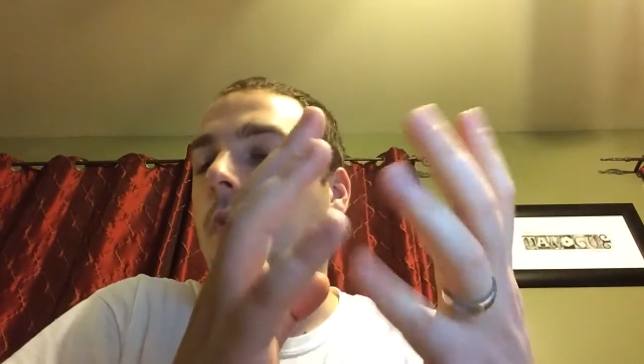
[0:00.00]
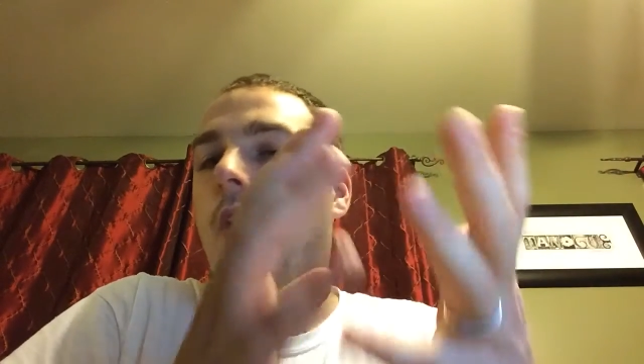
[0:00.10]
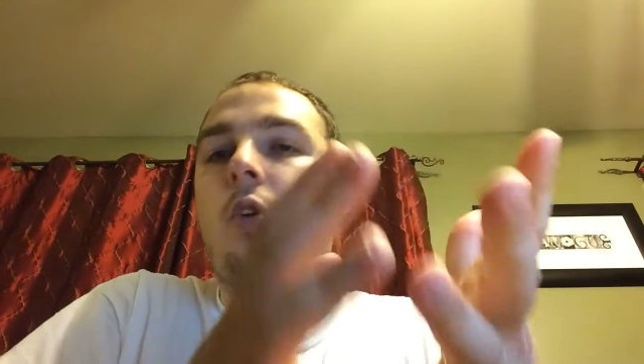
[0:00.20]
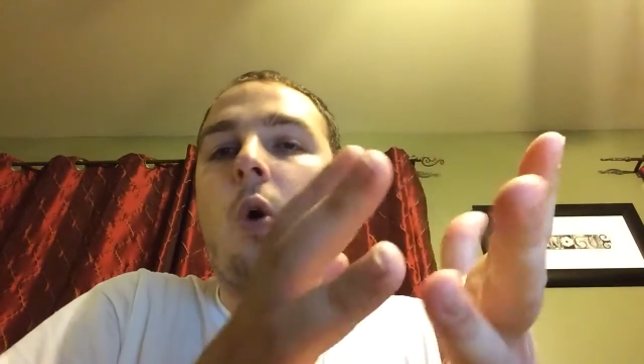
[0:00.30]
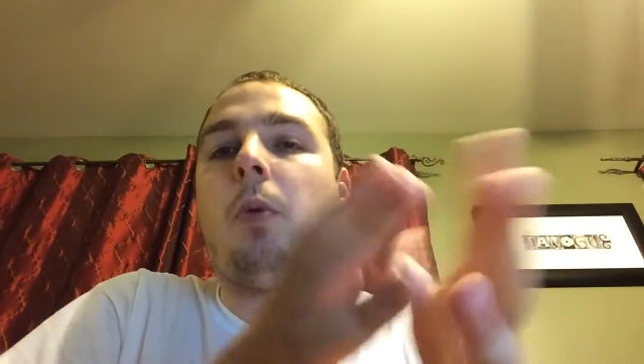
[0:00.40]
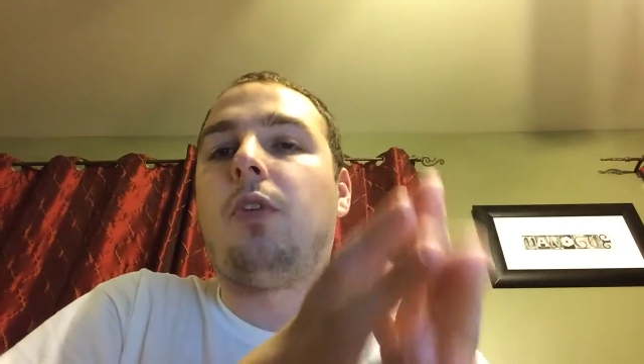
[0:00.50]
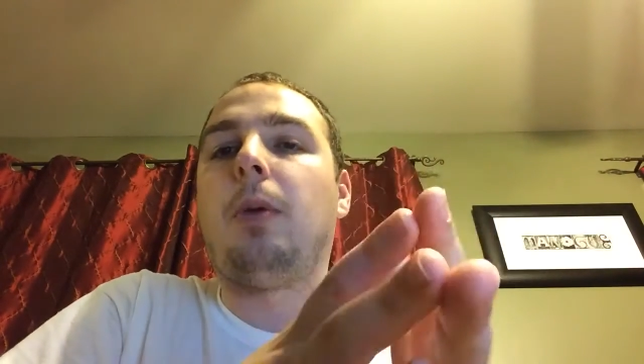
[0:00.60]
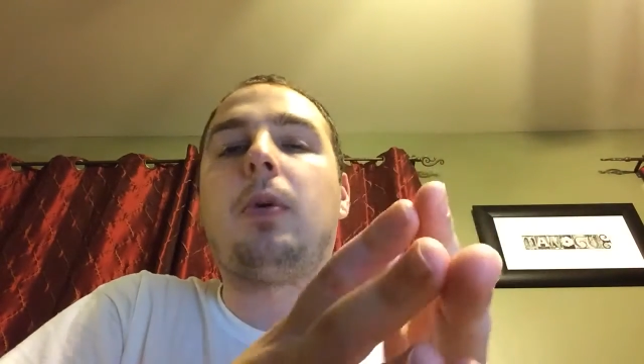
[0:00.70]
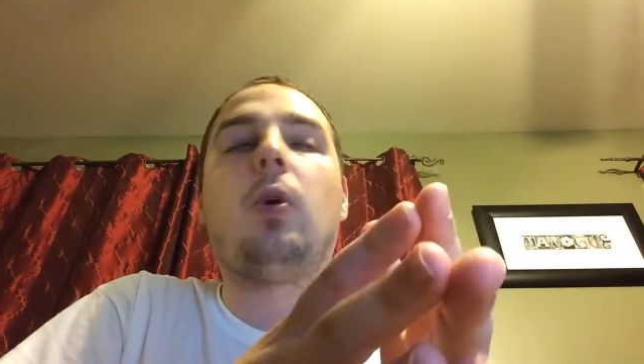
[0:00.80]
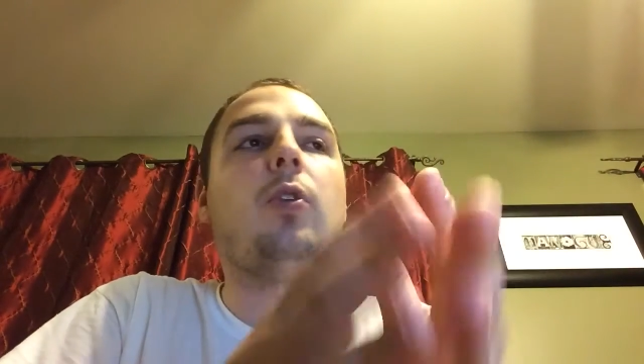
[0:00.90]
a normal,
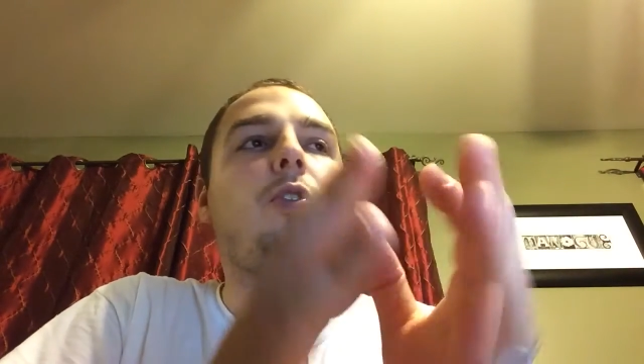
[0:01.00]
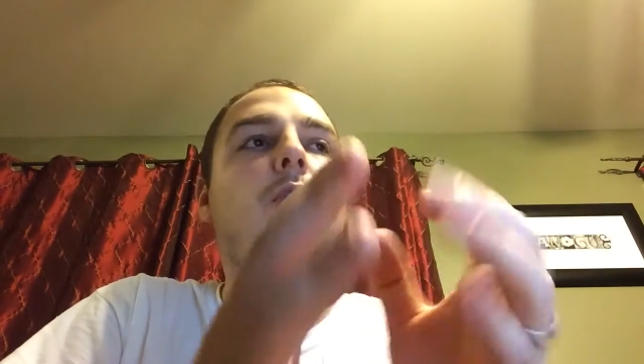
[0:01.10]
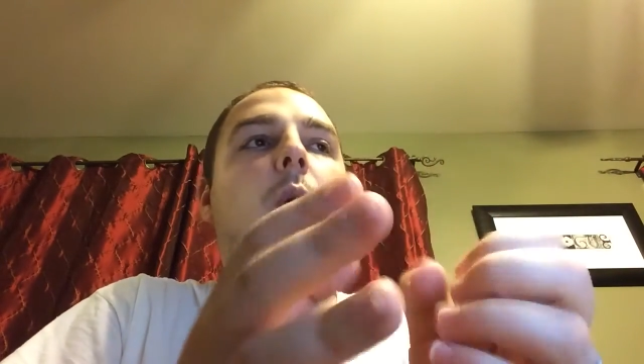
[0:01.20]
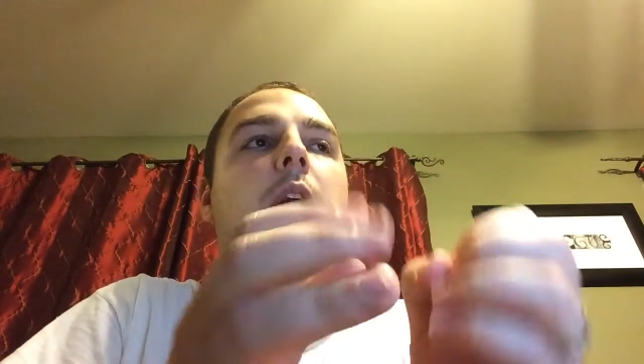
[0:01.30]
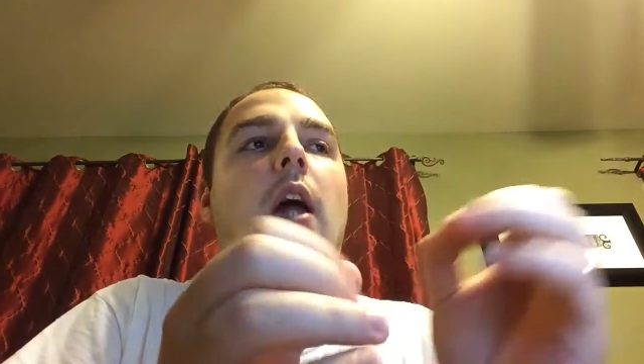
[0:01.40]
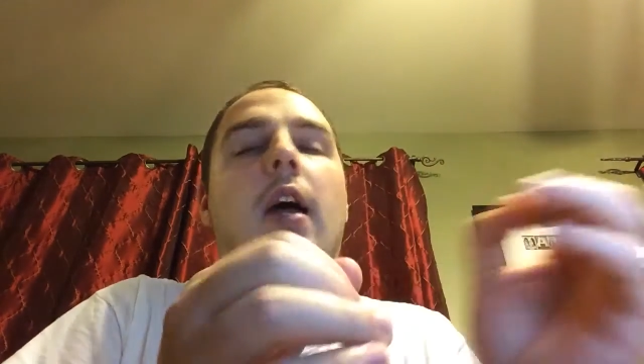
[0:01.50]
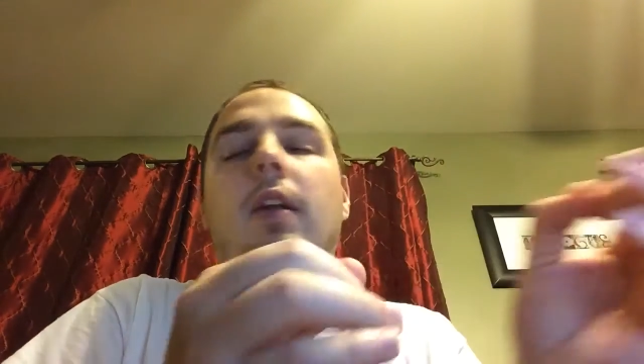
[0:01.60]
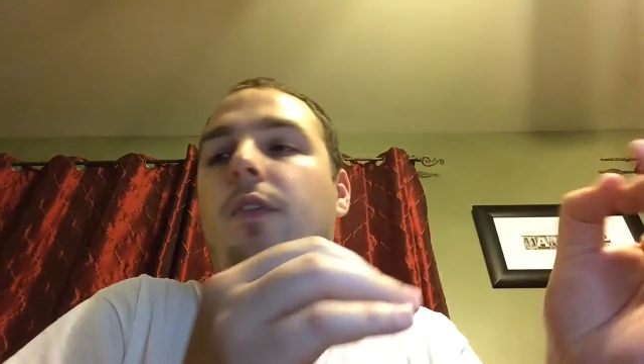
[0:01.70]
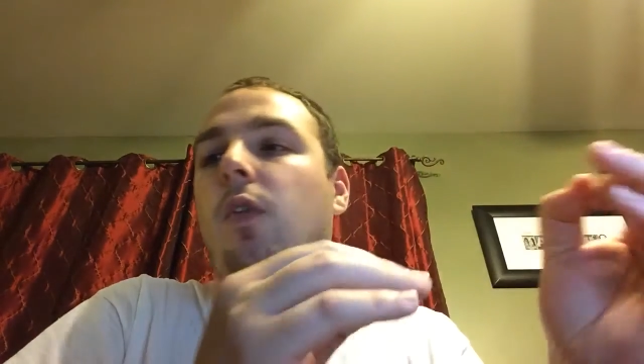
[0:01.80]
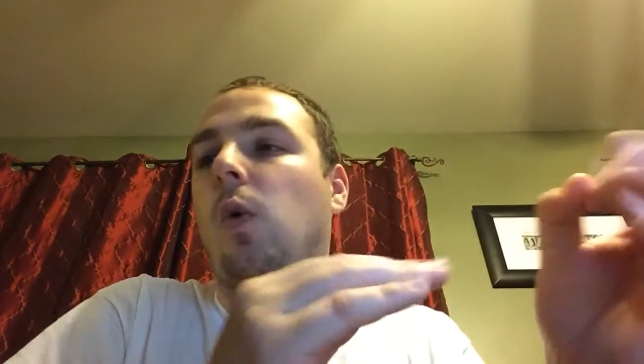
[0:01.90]
typical
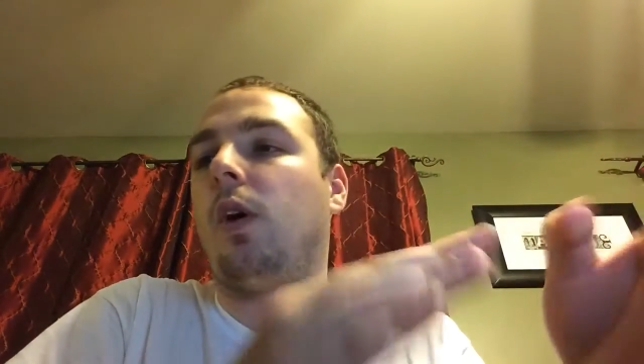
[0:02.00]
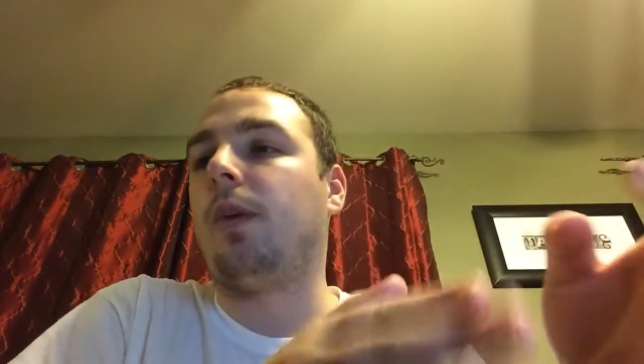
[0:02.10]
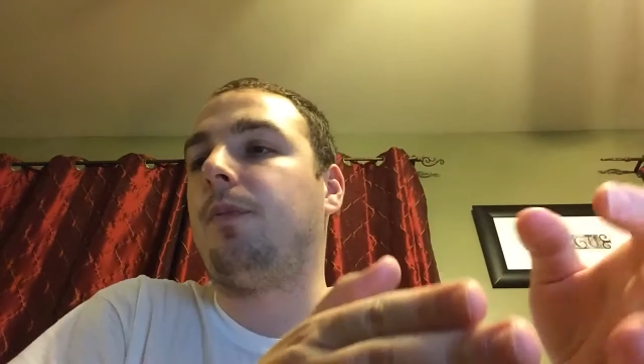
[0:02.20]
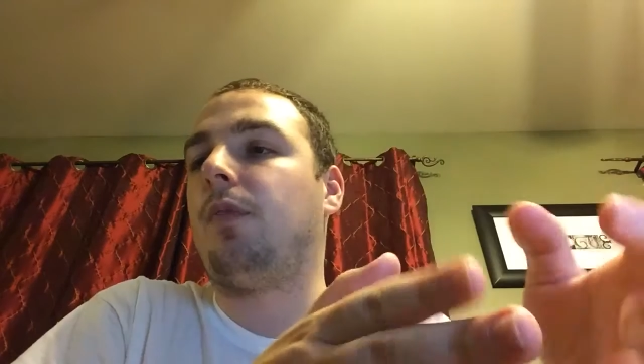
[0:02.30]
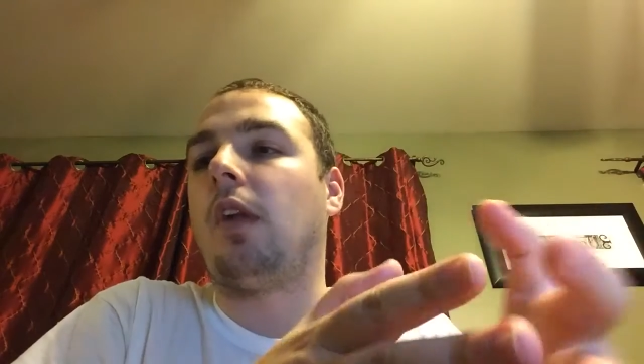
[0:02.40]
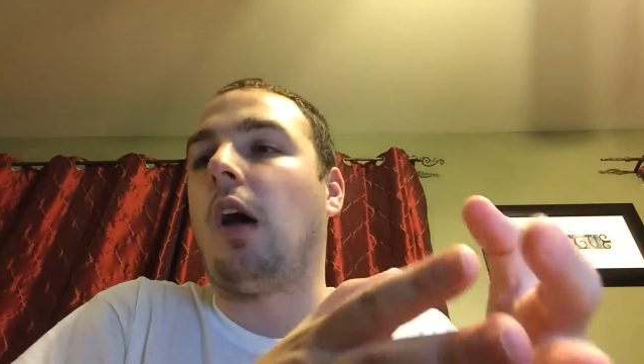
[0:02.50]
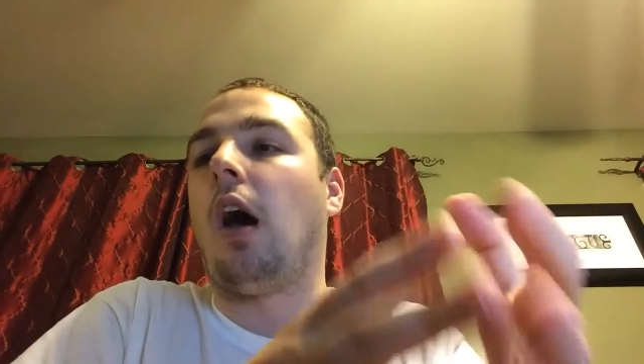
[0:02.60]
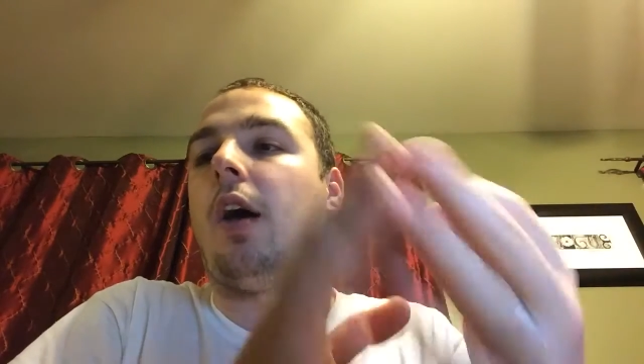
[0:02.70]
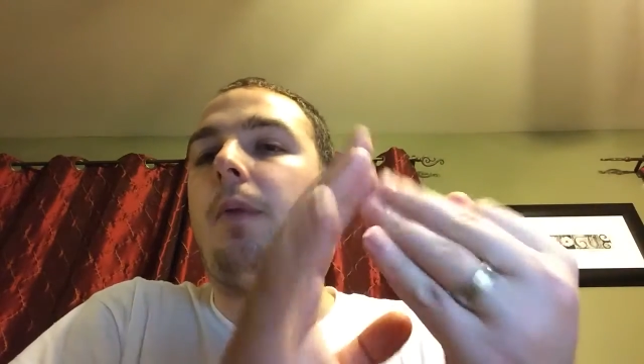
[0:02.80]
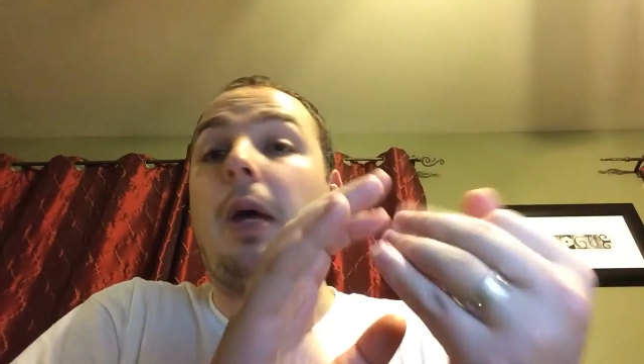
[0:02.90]
storyline for
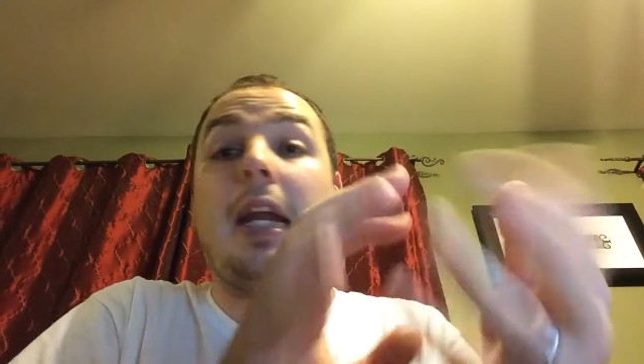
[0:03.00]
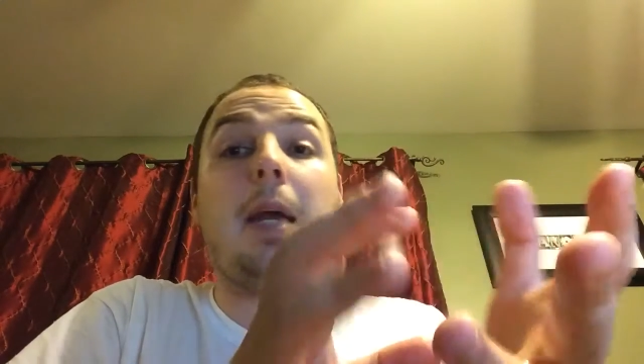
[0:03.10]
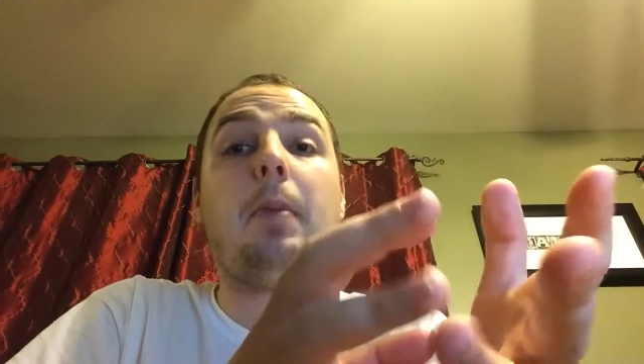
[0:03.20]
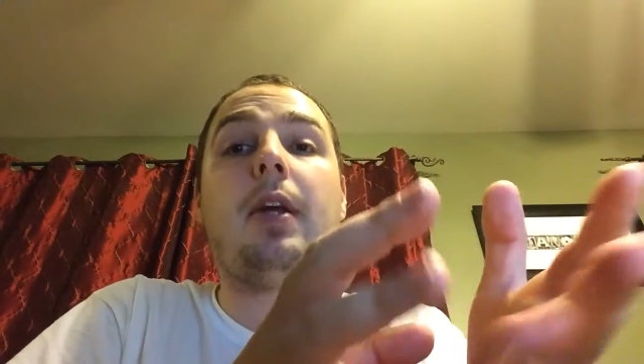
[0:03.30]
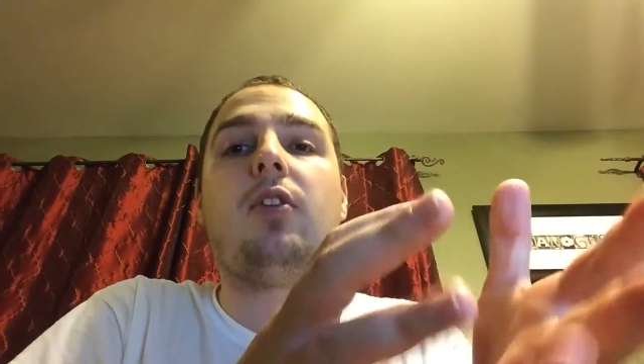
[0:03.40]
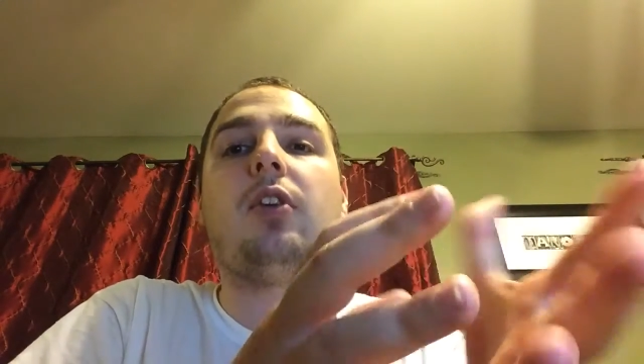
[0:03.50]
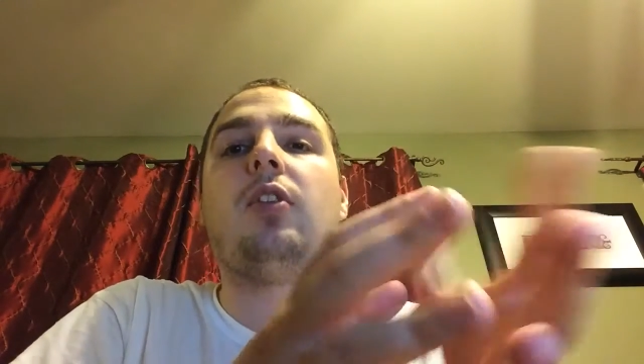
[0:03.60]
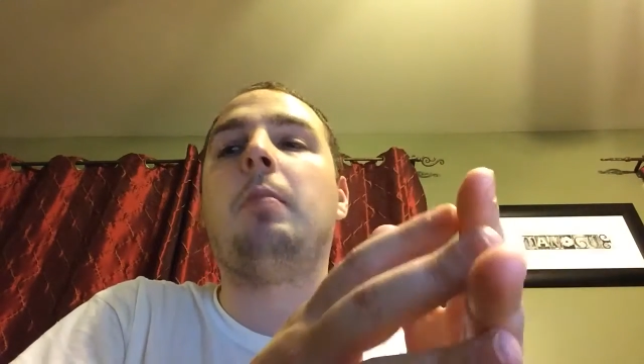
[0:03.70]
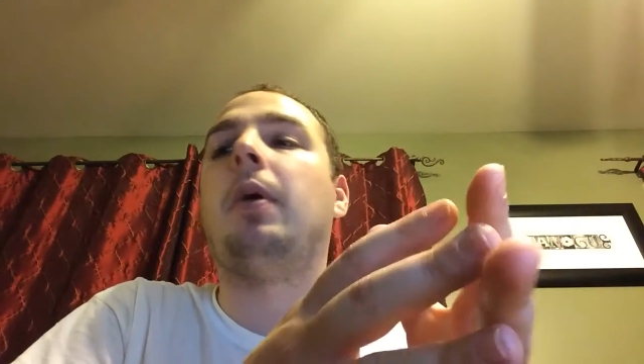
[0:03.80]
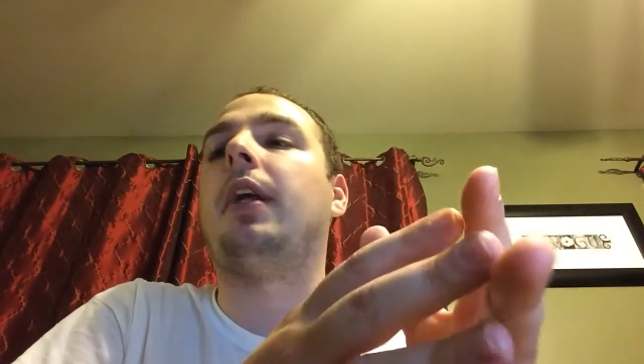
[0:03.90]
an 8-bit,
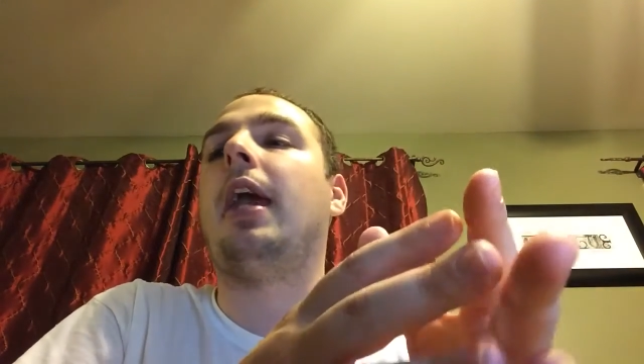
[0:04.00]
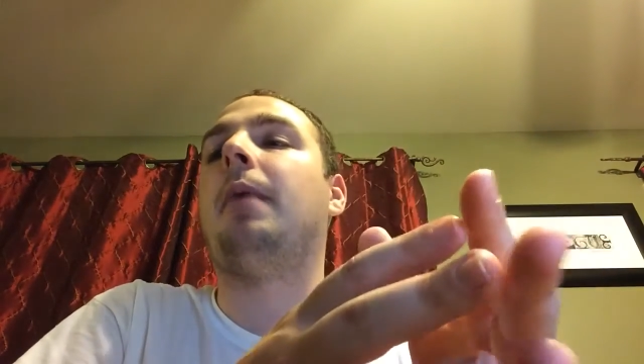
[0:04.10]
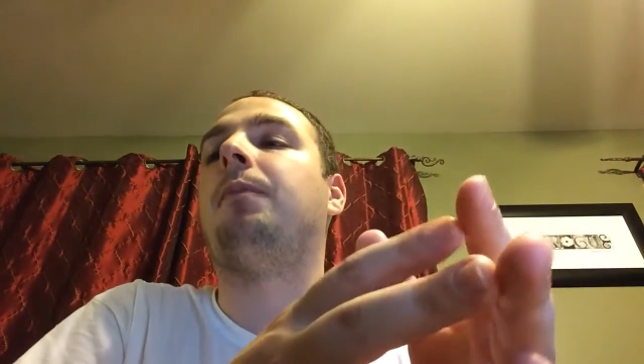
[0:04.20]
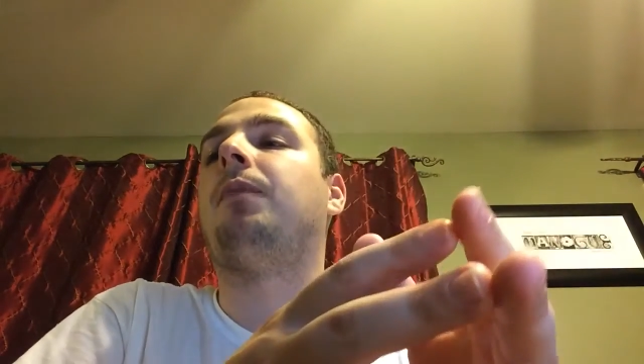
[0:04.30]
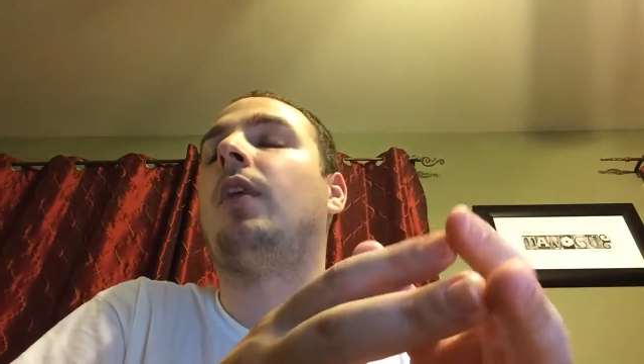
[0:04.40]
16-bit game.